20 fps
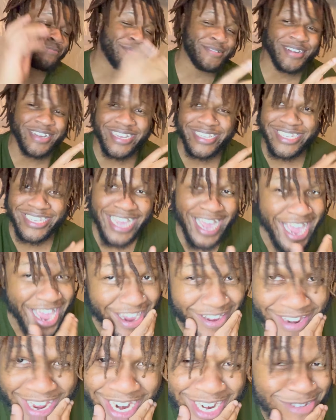Breezy. I
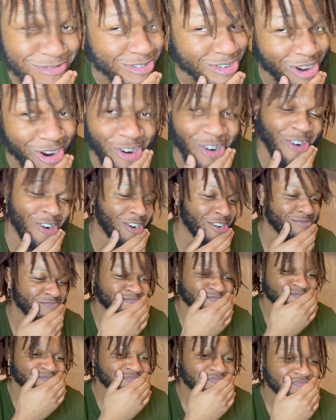ain't gonna lie, this is hard.
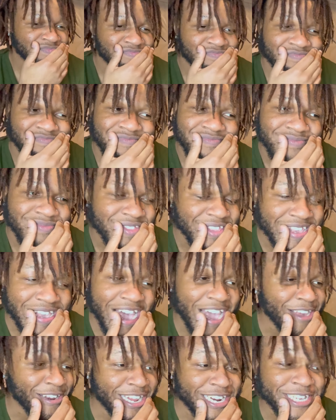
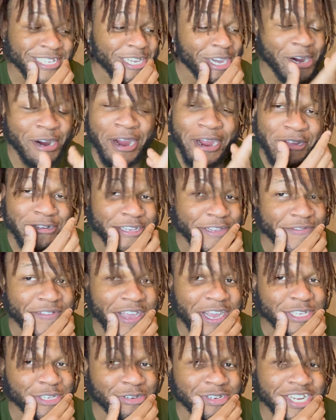You just
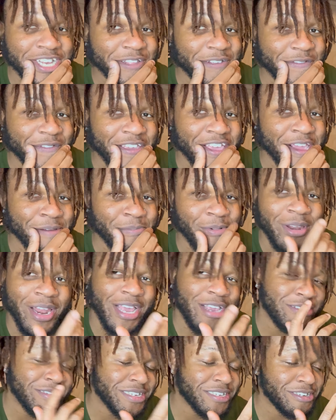found you another fan, bro.
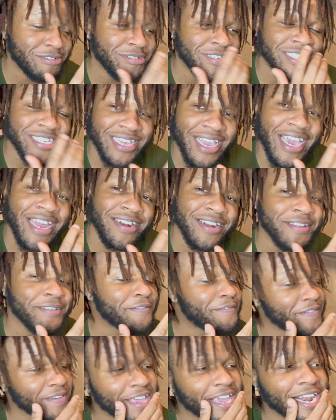Like, you just gained another
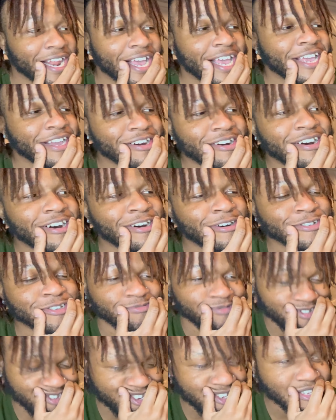fan. I ain't gonna hold
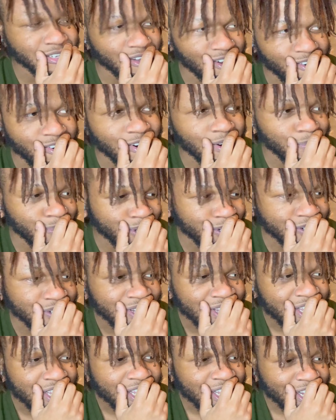you, bro. This is hard, bro.
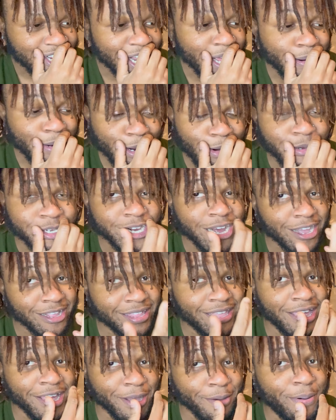Let me know what y'all
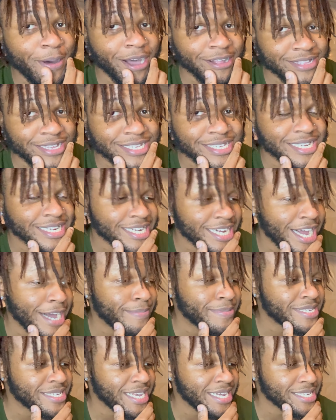think about this in the
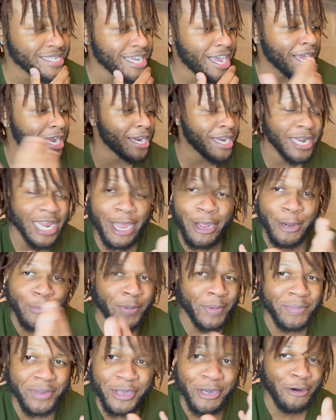comment section. Y'all gotta
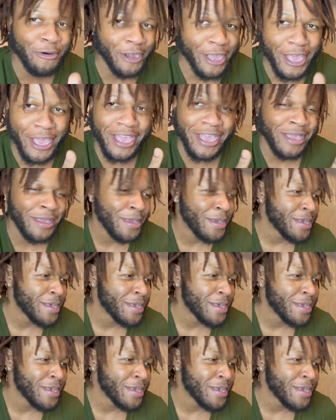put me on game.